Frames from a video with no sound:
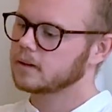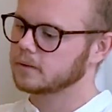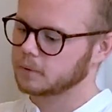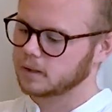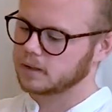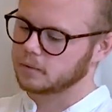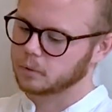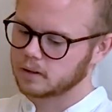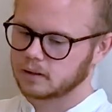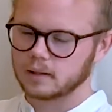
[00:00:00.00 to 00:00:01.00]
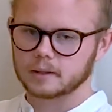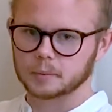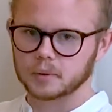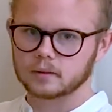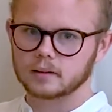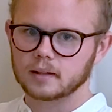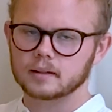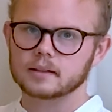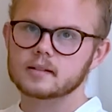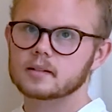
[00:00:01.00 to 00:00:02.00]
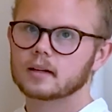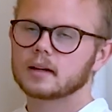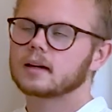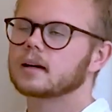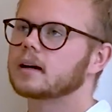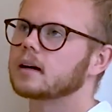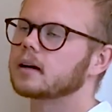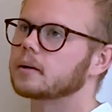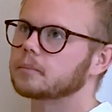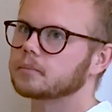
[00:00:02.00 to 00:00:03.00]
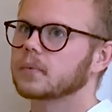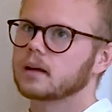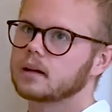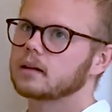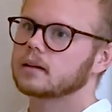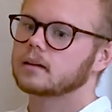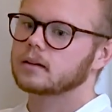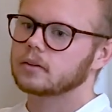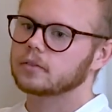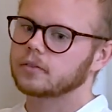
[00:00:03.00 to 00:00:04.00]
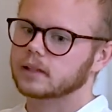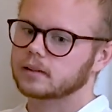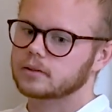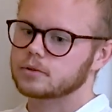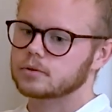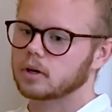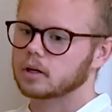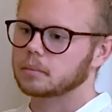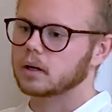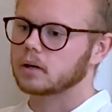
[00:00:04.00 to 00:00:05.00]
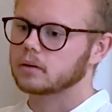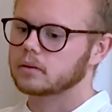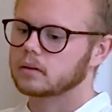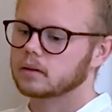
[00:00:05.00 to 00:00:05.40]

no, what I like about that is the fact that you talk about.